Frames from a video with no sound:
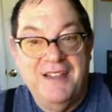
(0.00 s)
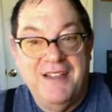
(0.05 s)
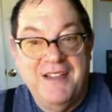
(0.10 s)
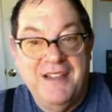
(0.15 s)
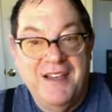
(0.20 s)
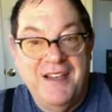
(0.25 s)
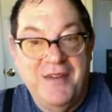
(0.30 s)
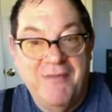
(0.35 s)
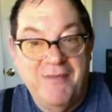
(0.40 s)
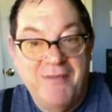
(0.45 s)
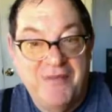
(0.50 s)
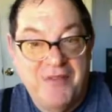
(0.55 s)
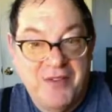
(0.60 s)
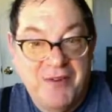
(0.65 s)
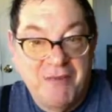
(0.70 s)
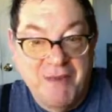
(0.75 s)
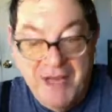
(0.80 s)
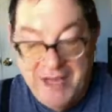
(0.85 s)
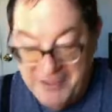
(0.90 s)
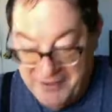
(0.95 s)
Yeah,
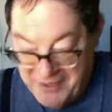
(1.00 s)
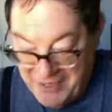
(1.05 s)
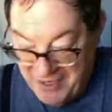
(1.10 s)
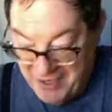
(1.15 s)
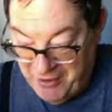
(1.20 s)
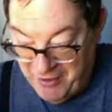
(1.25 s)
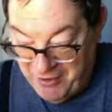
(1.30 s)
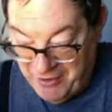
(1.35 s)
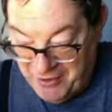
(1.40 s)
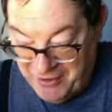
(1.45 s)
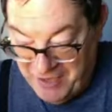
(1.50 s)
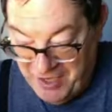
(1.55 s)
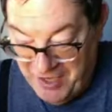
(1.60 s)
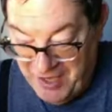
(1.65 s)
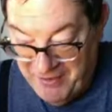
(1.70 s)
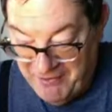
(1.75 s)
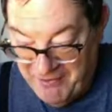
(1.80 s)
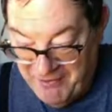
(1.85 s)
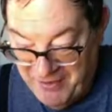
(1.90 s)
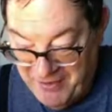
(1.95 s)
something I say all the
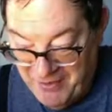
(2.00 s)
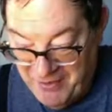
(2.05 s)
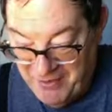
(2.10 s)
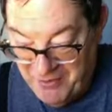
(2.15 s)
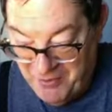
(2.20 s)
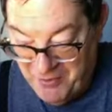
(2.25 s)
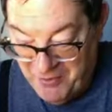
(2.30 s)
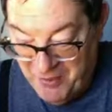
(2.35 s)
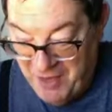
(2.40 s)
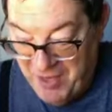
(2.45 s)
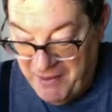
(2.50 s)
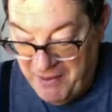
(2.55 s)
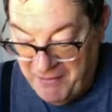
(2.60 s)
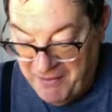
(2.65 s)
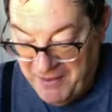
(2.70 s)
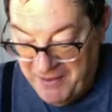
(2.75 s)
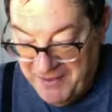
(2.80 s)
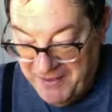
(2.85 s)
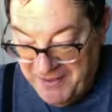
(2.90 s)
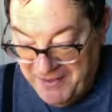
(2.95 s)
time. I don't know why,
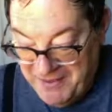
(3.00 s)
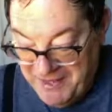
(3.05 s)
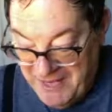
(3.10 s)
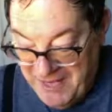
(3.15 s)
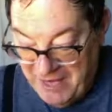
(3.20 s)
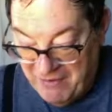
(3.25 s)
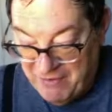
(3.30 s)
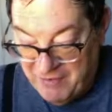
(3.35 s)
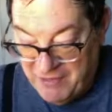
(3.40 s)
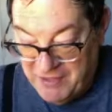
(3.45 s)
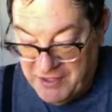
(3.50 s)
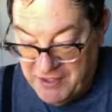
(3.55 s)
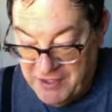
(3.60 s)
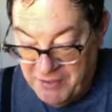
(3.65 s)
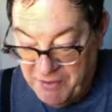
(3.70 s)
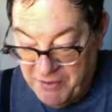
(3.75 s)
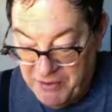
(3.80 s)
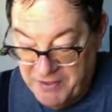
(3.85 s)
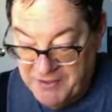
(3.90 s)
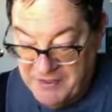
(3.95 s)
but after this, he
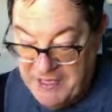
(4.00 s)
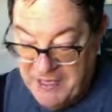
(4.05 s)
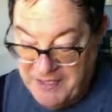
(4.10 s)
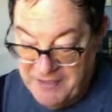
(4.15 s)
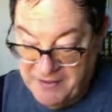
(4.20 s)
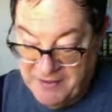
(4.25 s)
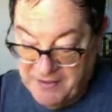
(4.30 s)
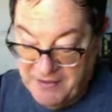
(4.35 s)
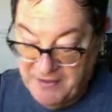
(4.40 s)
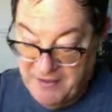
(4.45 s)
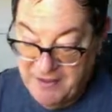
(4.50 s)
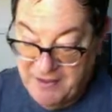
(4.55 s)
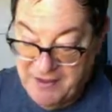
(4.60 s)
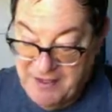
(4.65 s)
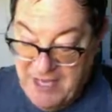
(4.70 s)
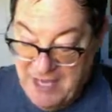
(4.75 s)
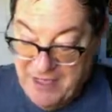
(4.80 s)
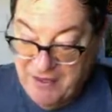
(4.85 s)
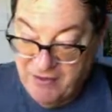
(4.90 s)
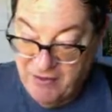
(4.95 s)
put his hands
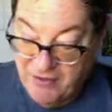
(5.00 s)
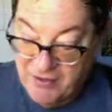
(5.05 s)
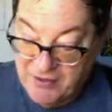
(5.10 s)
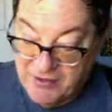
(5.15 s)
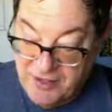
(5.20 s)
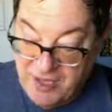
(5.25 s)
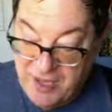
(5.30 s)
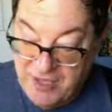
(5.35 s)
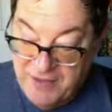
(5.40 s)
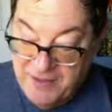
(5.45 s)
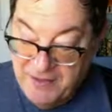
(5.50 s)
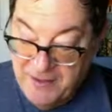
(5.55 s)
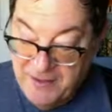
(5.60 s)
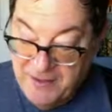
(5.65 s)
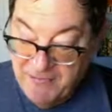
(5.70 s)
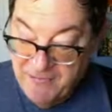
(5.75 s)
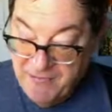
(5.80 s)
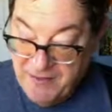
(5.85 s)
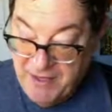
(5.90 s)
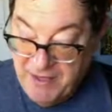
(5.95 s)
again on his eyes
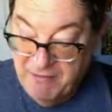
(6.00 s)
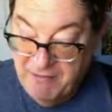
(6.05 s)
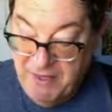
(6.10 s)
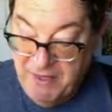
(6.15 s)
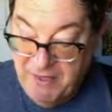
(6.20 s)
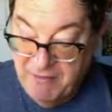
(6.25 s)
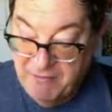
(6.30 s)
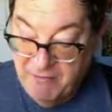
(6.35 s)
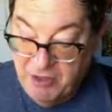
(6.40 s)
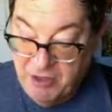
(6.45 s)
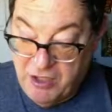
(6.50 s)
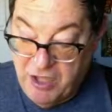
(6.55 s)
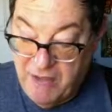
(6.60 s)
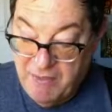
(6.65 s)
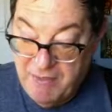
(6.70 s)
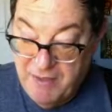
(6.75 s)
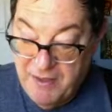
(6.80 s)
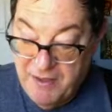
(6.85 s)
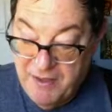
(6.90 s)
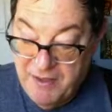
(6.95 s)
and made him look
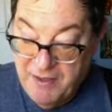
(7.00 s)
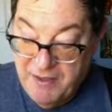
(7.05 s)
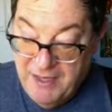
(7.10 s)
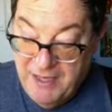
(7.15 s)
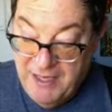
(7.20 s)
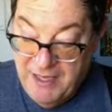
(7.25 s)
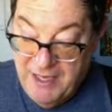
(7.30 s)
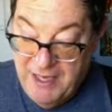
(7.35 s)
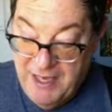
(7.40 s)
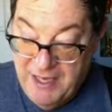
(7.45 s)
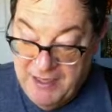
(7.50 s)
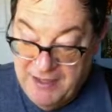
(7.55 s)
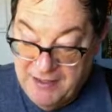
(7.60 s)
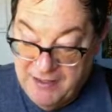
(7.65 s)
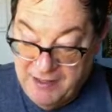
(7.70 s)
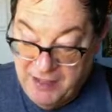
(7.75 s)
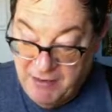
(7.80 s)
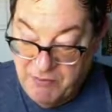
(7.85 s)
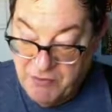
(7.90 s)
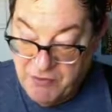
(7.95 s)
up, and his
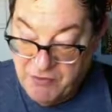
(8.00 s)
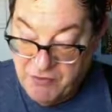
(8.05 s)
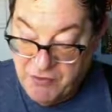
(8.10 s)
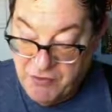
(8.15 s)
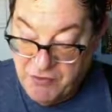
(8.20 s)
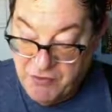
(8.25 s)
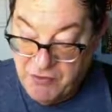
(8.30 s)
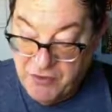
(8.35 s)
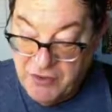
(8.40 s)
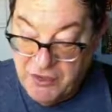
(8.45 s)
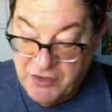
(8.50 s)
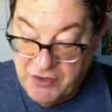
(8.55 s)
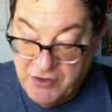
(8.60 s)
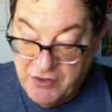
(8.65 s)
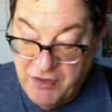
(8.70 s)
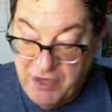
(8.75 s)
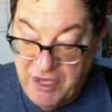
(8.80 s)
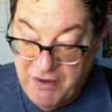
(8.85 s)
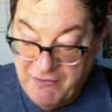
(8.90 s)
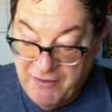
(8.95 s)
sight was restored, and he
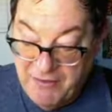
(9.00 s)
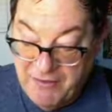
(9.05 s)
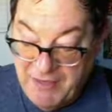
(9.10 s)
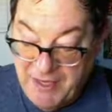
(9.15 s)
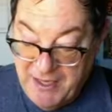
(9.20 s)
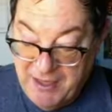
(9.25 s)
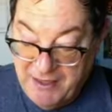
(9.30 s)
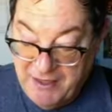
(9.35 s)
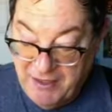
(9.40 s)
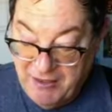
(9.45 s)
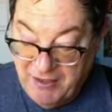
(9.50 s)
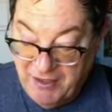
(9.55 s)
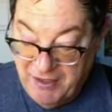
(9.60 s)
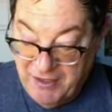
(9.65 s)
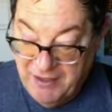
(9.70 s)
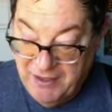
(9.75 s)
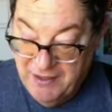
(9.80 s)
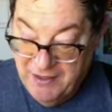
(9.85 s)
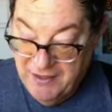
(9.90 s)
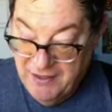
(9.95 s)
saw every man
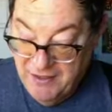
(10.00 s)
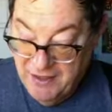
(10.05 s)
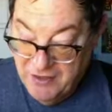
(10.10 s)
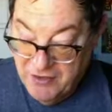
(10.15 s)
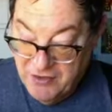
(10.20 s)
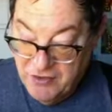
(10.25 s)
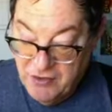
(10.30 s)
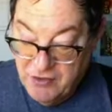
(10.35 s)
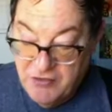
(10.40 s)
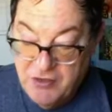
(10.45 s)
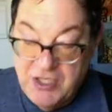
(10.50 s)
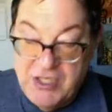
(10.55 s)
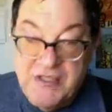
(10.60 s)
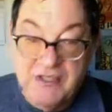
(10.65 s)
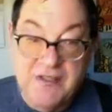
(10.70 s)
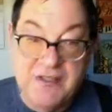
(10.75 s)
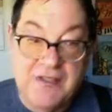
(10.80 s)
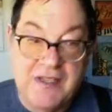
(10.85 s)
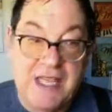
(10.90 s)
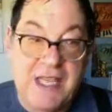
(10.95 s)
clearly. So
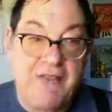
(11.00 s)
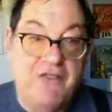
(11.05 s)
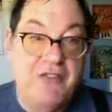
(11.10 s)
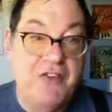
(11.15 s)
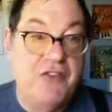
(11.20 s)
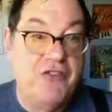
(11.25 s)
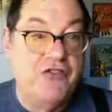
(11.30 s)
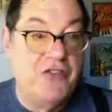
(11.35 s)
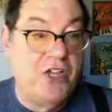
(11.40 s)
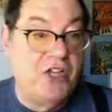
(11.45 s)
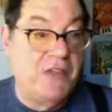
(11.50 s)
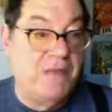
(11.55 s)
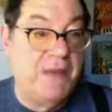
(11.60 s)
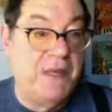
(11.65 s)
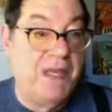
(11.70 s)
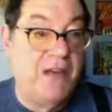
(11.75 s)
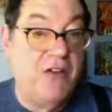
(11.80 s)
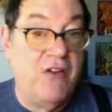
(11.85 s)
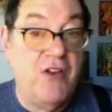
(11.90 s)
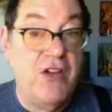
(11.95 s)
Jesus gave an adjustment
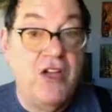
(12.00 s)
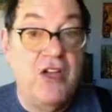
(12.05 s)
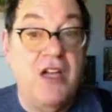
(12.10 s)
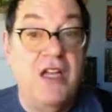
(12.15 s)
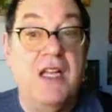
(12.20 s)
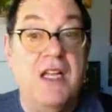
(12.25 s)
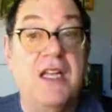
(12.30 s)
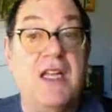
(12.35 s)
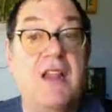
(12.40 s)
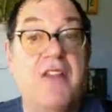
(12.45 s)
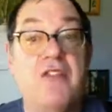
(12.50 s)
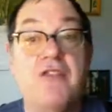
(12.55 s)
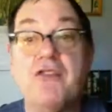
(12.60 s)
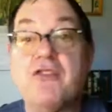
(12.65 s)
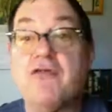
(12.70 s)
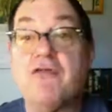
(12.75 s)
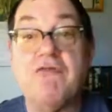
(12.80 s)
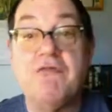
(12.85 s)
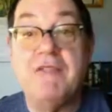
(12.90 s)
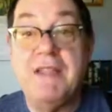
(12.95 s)
here. Now, there's
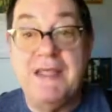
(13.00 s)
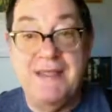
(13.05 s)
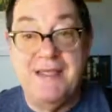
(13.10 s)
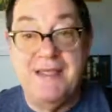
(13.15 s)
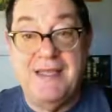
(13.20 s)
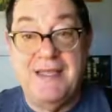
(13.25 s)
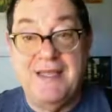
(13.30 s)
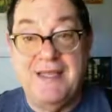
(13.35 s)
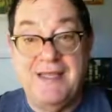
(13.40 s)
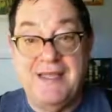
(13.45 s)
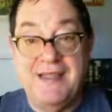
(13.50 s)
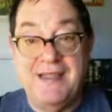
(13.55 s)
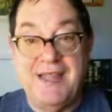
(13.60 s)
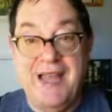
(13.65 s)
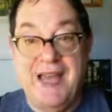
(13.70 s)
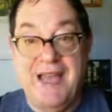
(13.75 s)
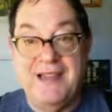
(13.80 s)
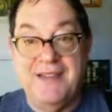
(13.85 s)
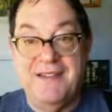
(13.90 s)
a reason he did that.